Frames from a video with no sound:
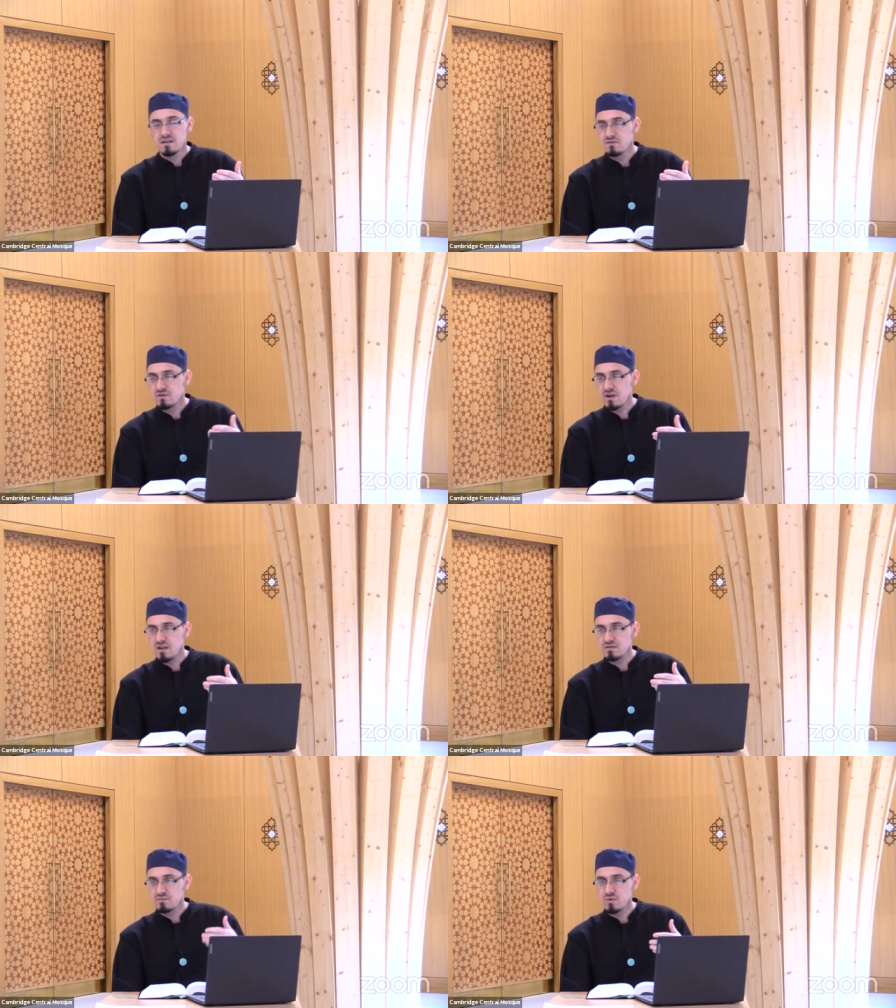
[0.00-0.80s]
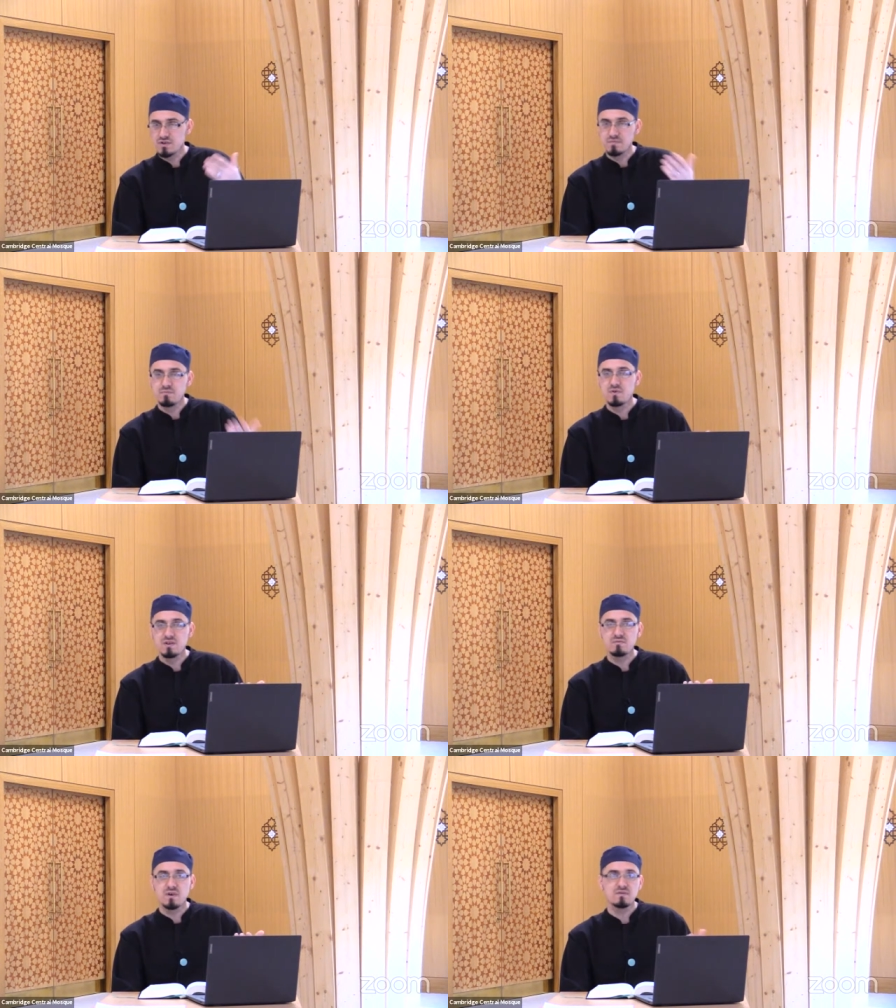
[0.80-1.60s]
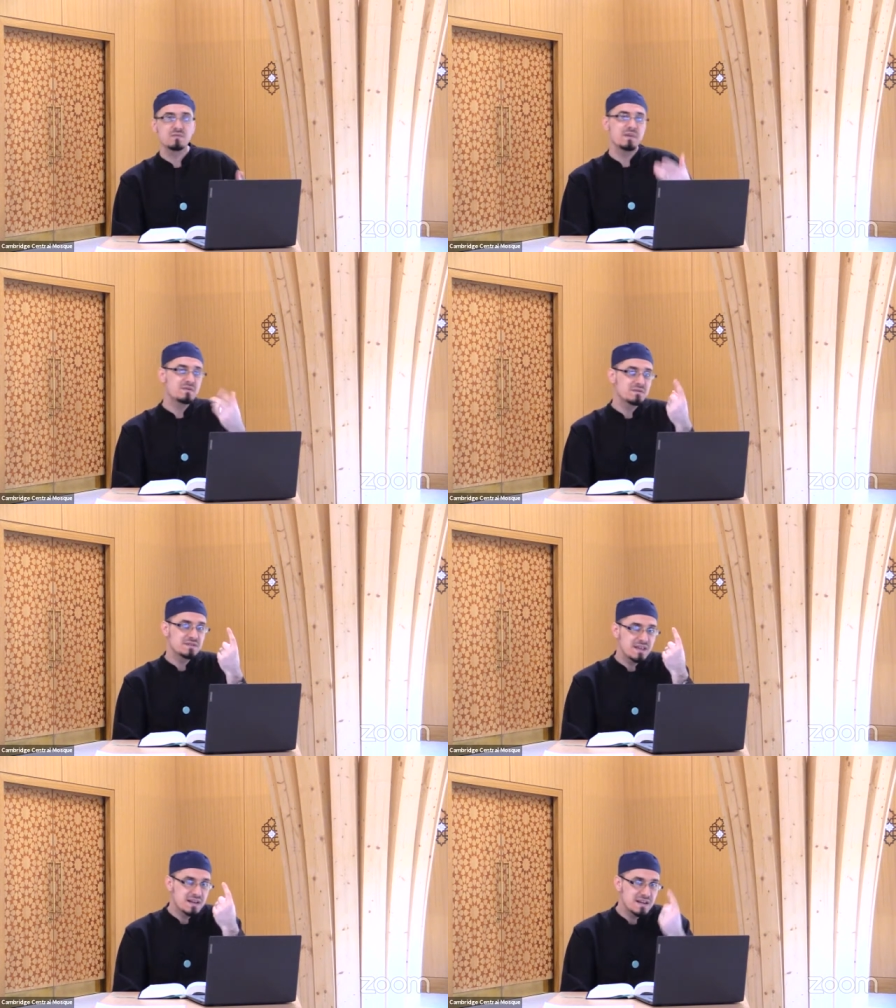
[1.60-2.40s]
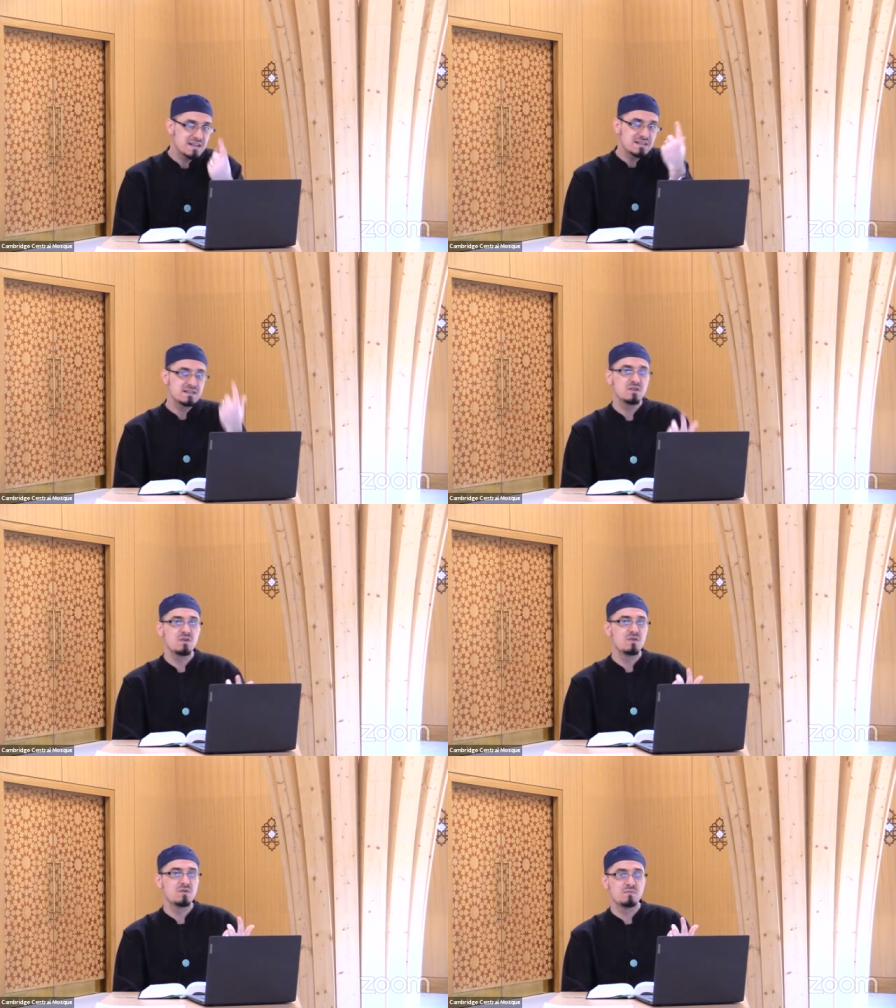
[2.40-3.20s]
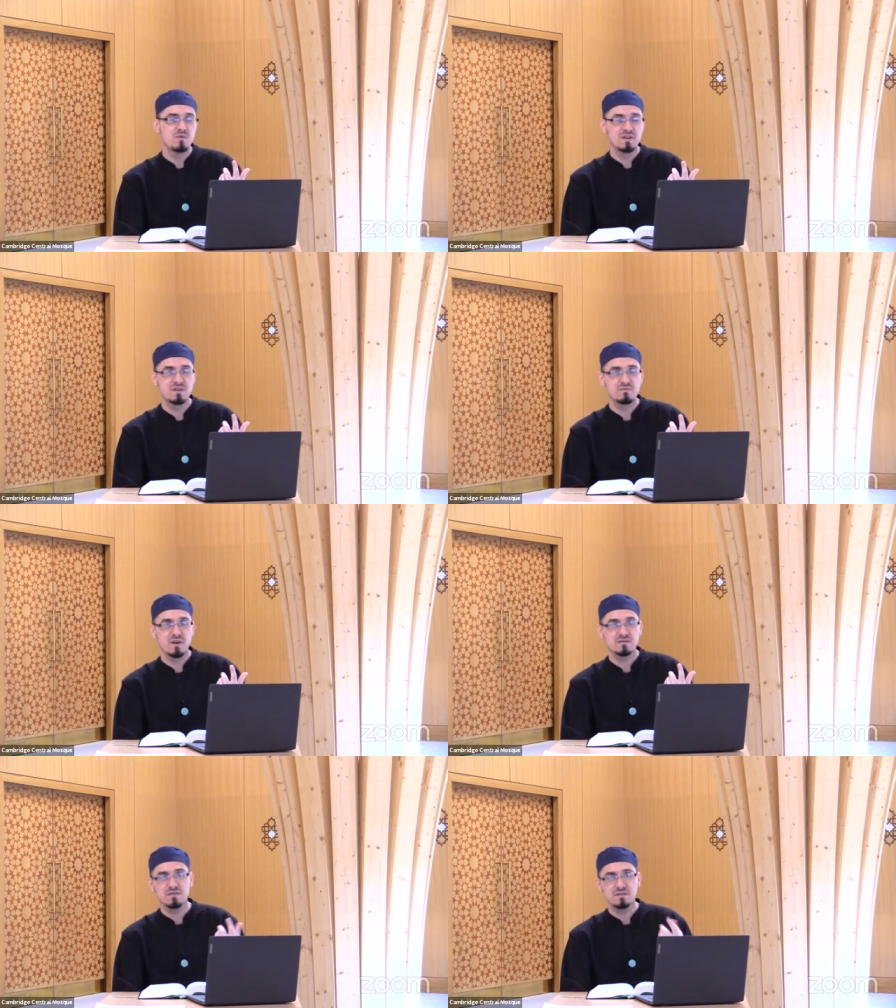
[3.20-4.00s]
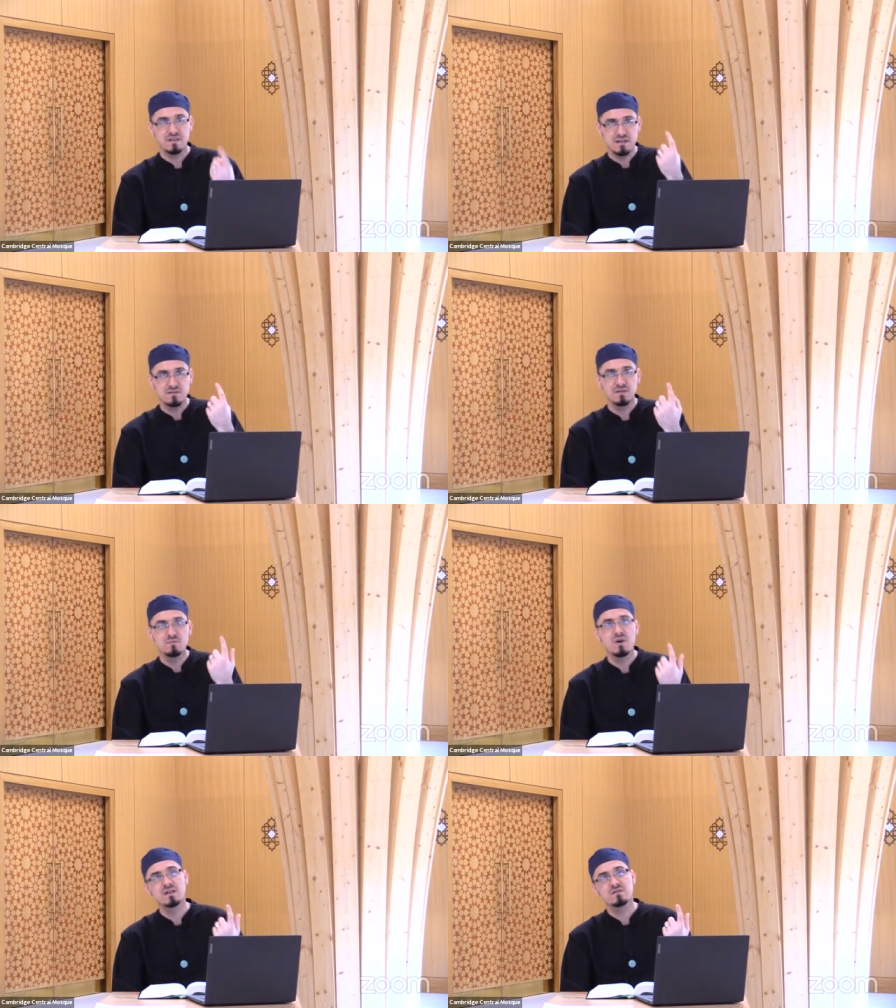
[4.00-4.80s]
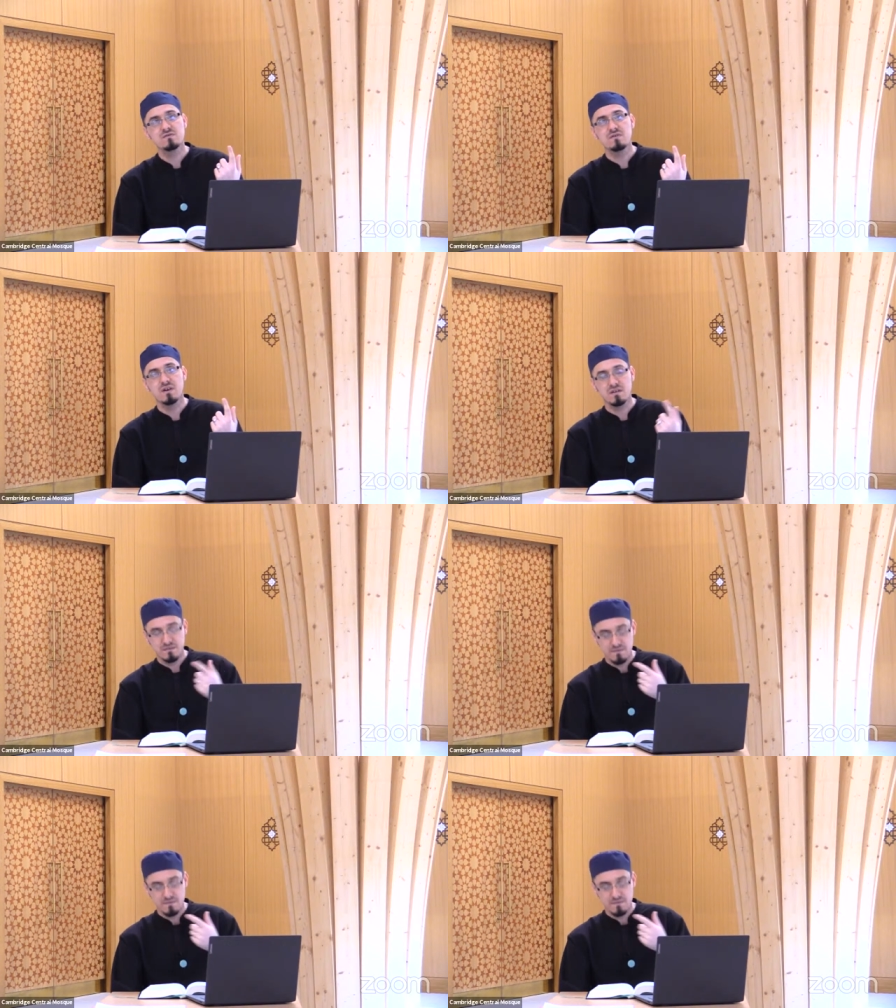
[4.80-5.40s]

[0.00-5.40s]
you can't worship more than one god because there is no more than one god there is only one true god